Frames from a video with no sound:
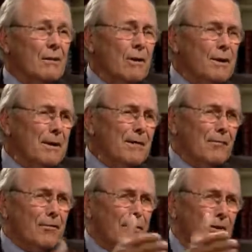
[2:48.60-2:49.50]
answer to my question. What do you mean
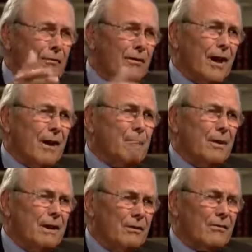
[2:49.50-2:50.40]
seriously? I'm
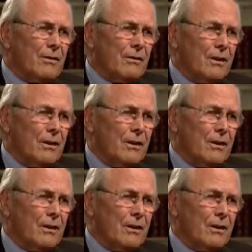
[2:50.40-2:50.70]
being serious.